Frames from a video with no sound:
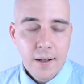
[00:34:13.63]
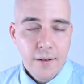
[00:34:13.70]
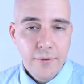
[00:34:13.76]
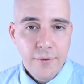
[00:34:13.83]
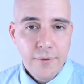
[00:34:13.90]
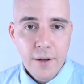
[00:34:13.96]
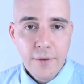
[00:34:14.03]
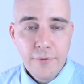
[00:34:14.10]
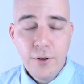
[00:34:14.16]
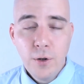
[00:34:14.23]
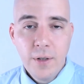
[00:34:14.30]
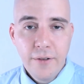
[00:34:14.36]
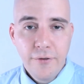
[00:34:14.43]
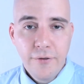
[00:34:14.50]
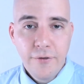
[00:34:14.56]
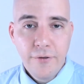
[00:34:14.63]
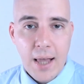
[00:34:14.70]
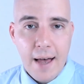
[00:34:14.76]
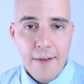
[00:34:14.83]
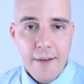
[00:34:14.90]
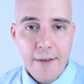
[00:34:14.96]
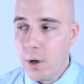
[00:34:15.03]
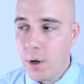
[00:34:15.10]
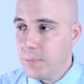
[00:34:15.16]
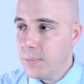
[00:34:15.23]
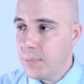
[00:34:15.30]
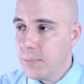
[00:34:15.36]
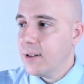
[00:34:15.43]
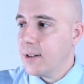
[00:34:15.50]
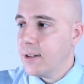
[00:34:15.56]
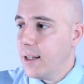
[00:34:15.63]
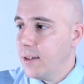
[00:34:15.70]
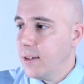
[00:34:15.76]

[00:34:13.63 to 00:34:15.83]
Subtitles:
a few different platforms.